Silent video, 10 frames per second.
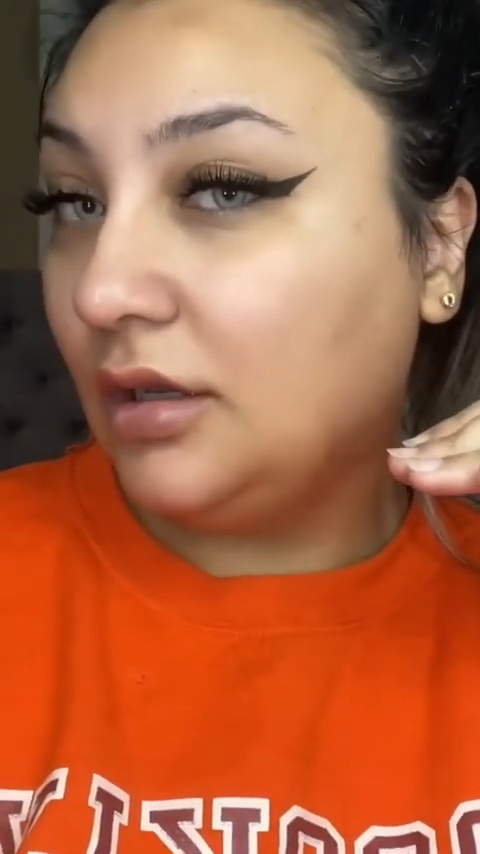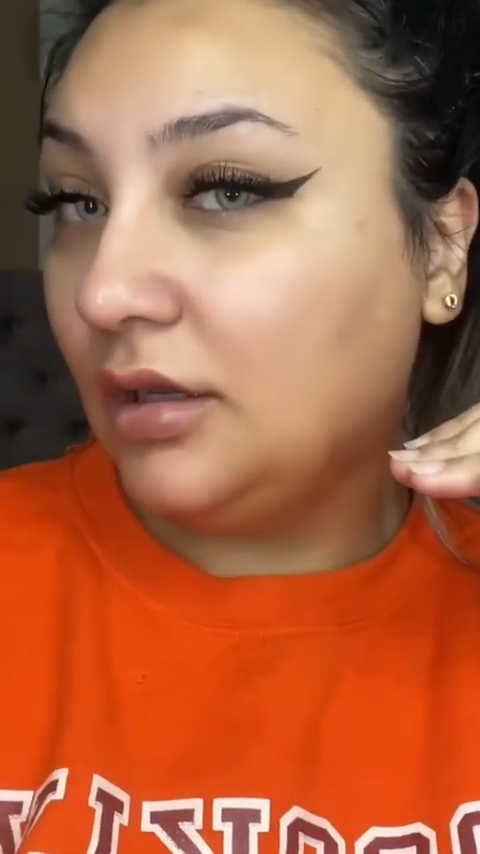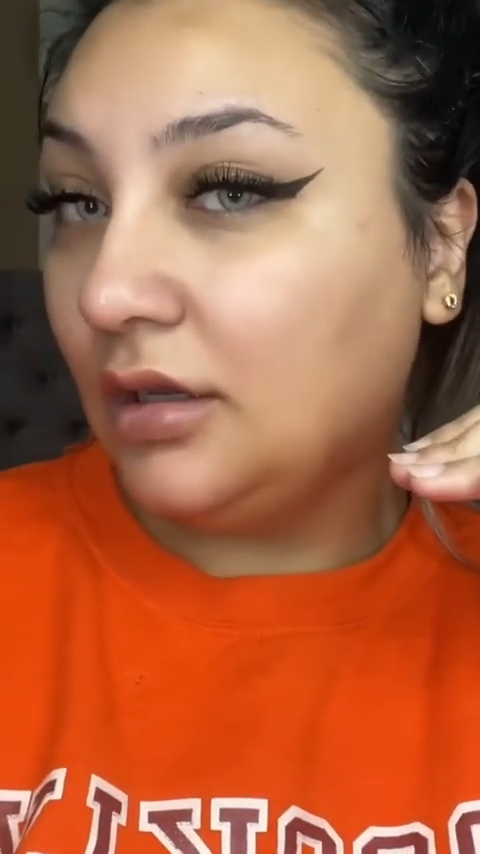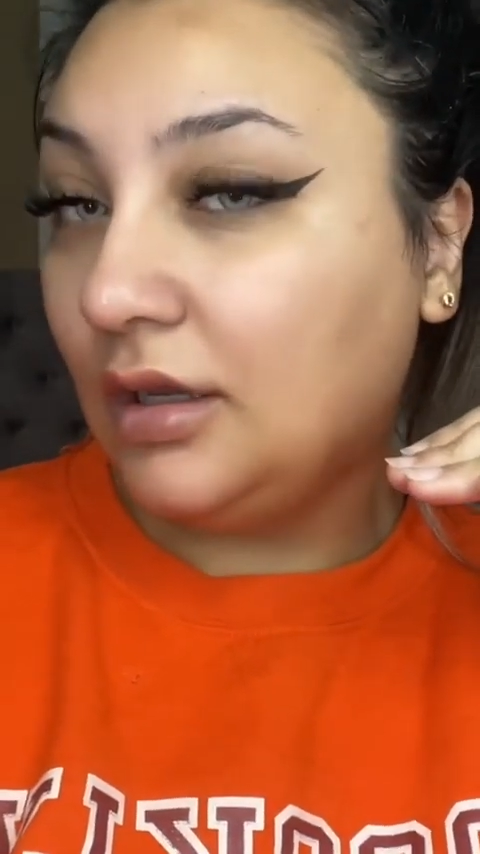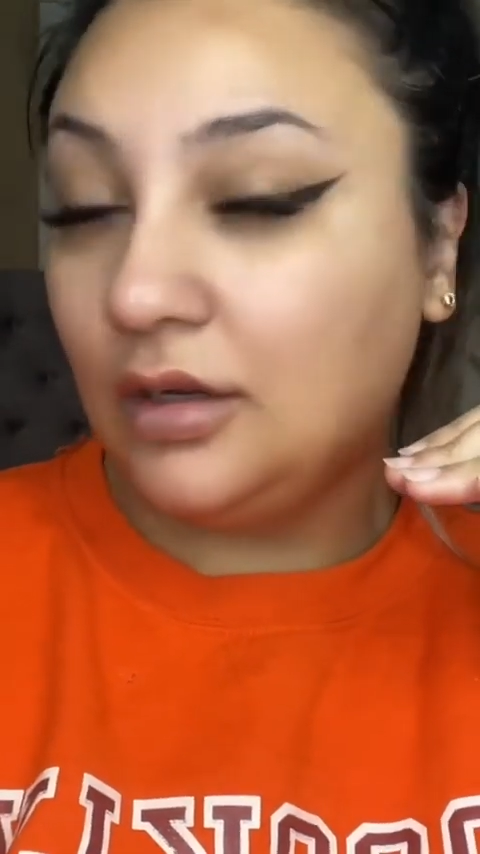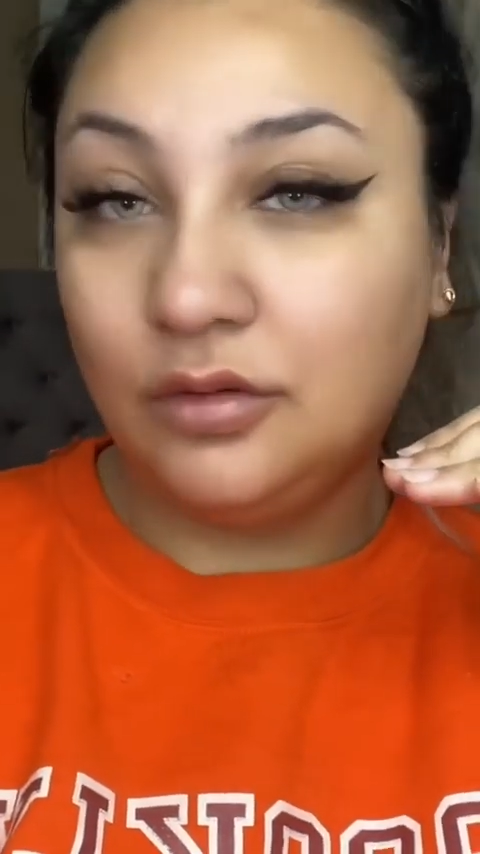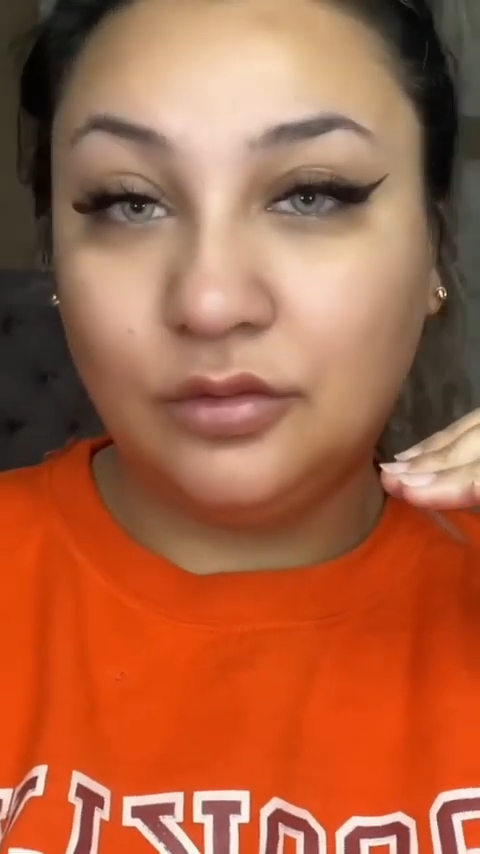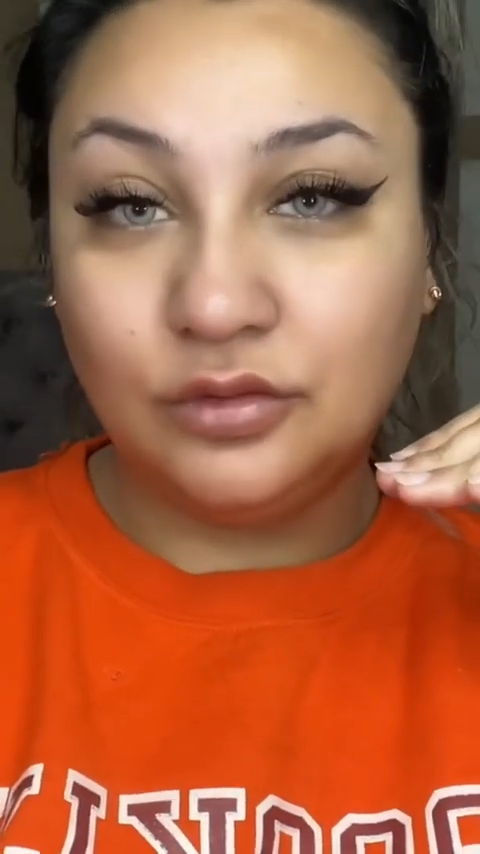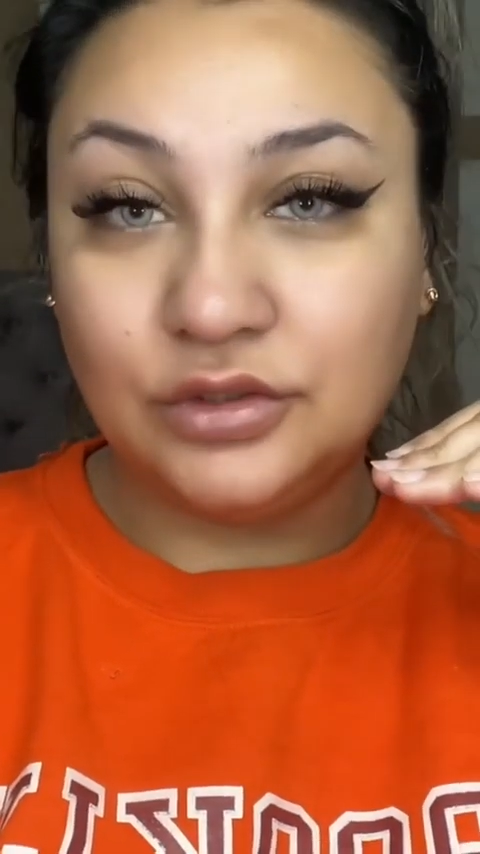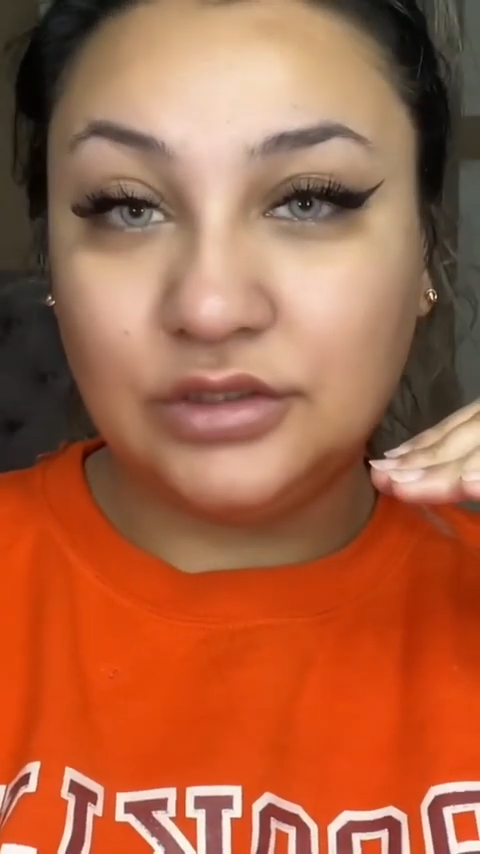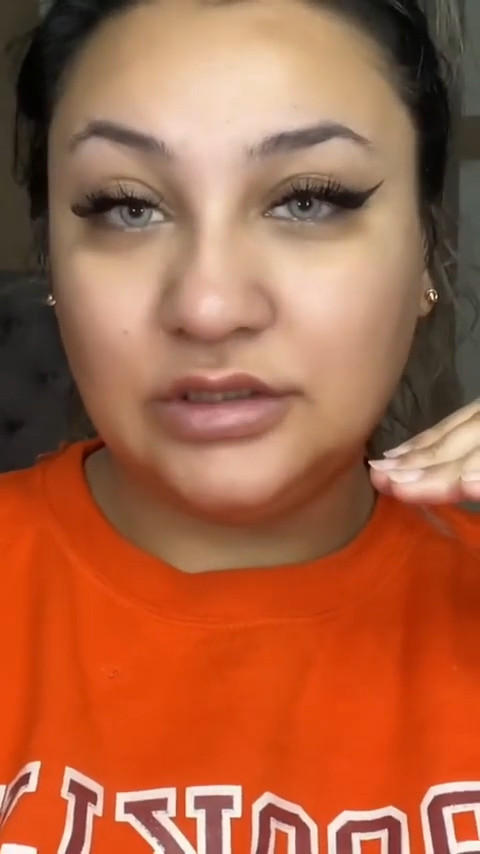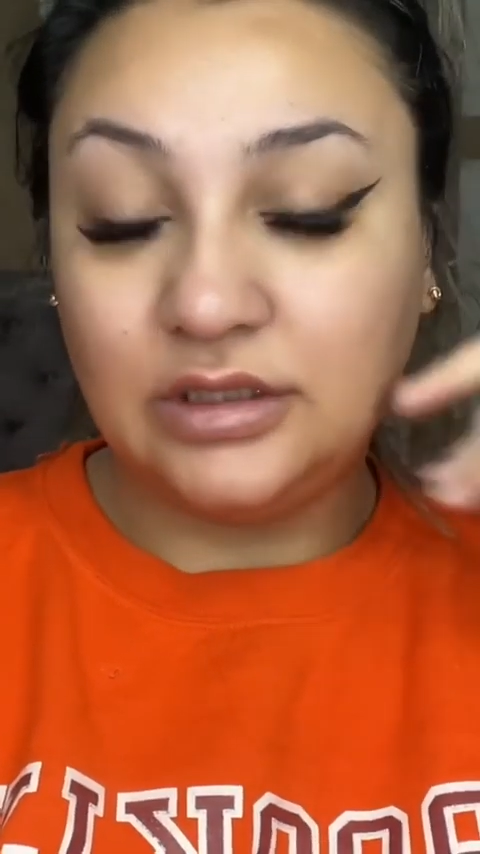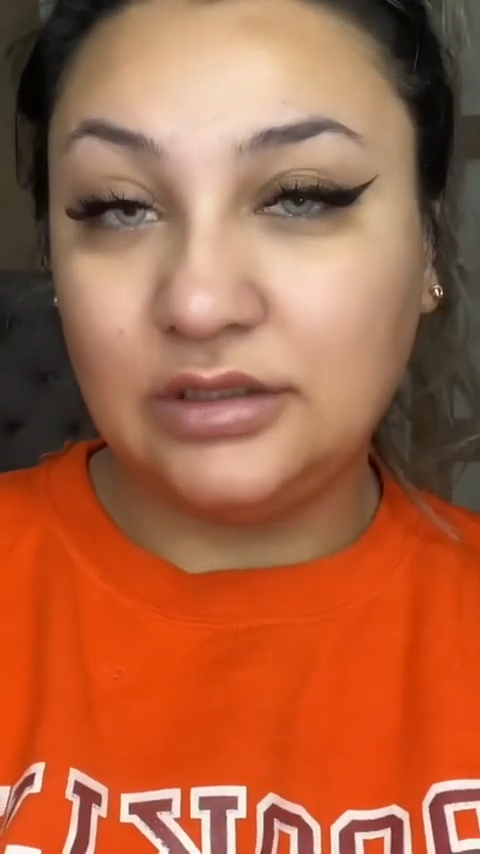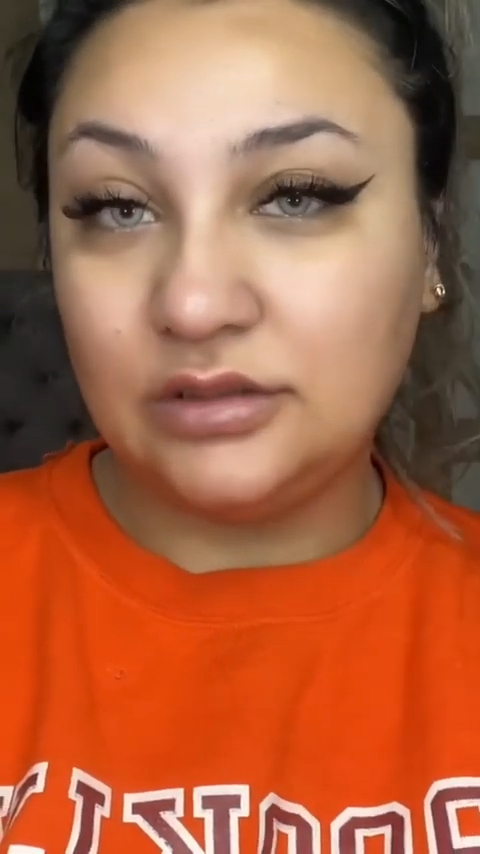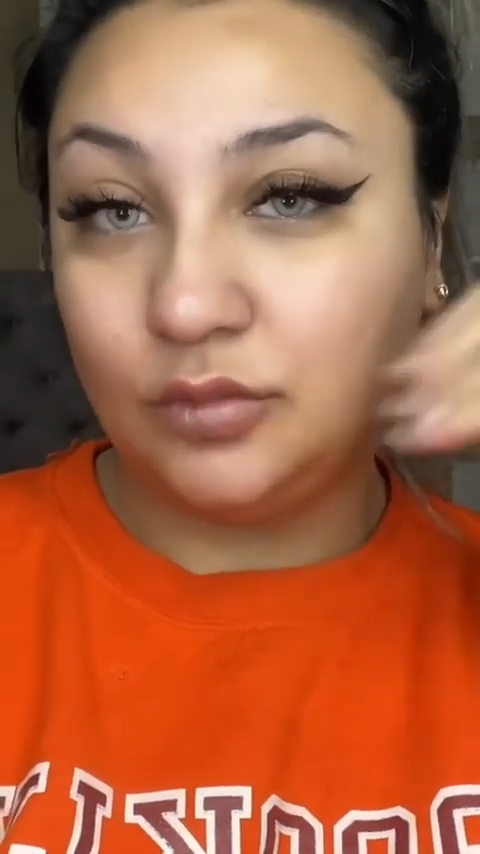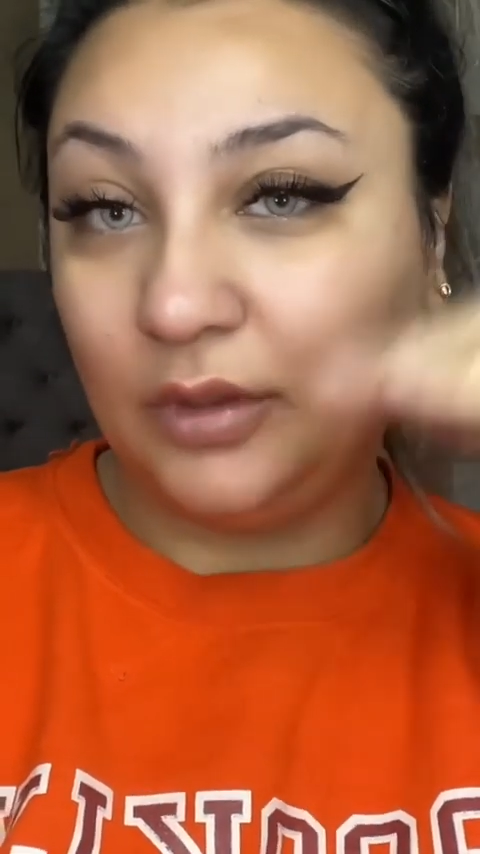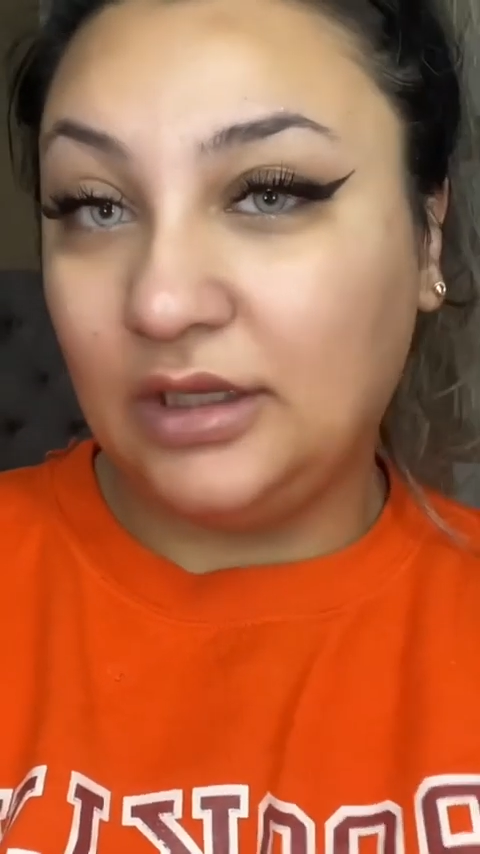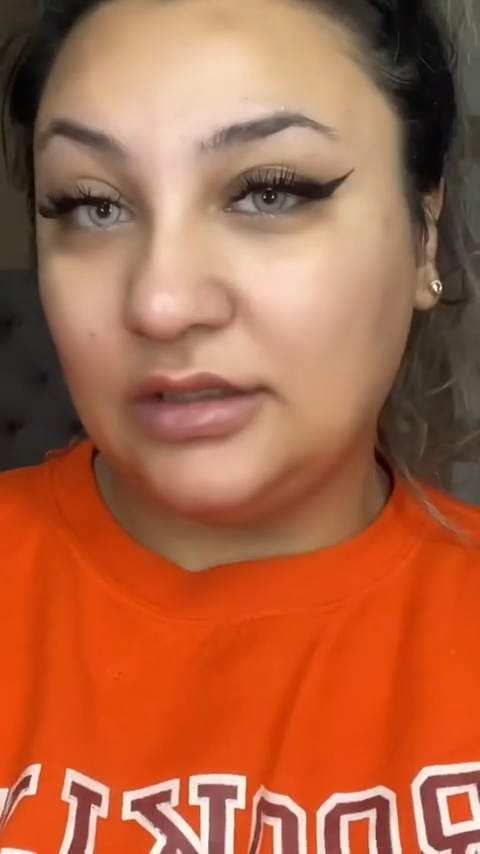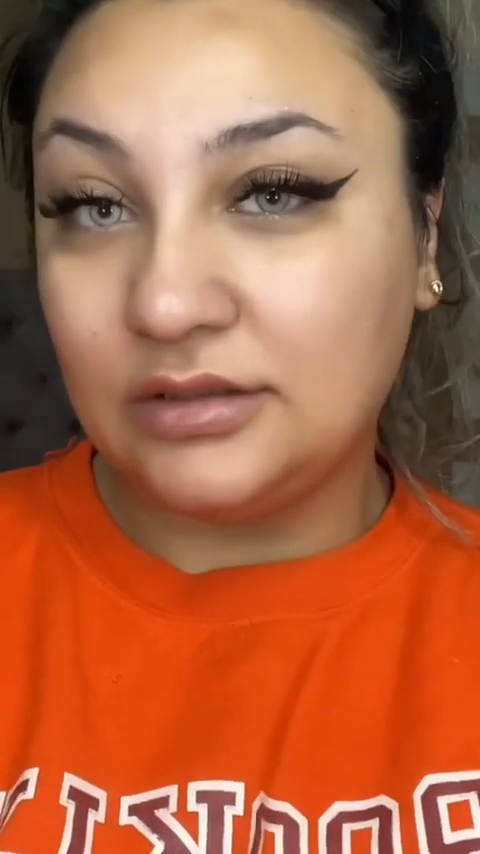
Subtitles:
how gorgeous this wing is.